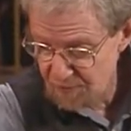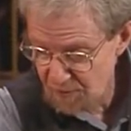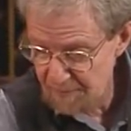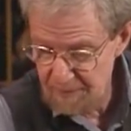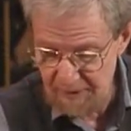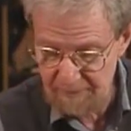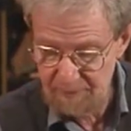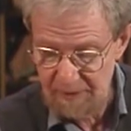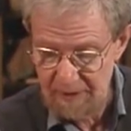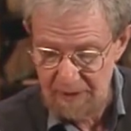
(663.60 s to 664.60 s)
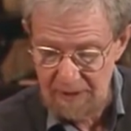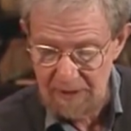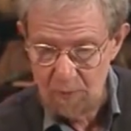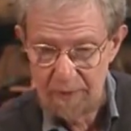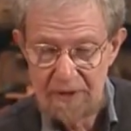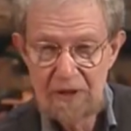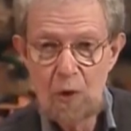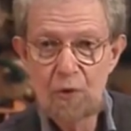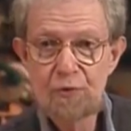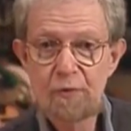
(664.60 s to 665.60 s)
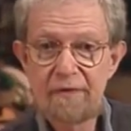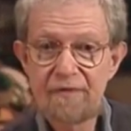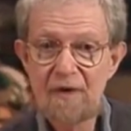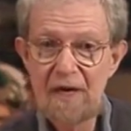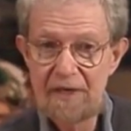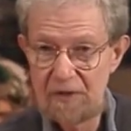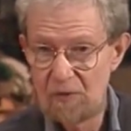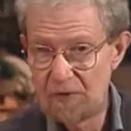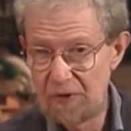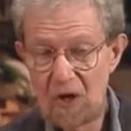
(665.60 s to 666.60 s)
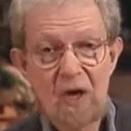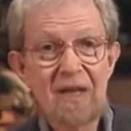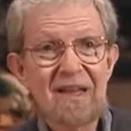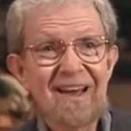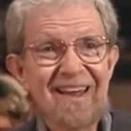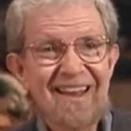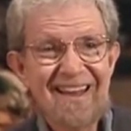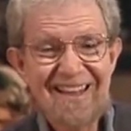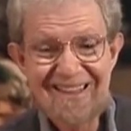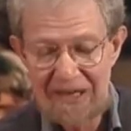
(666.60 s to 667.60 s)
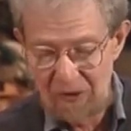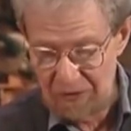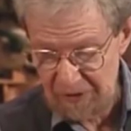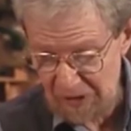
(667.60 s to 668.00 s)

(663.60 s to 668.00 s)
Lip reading: sharpening. We can go on to refine on the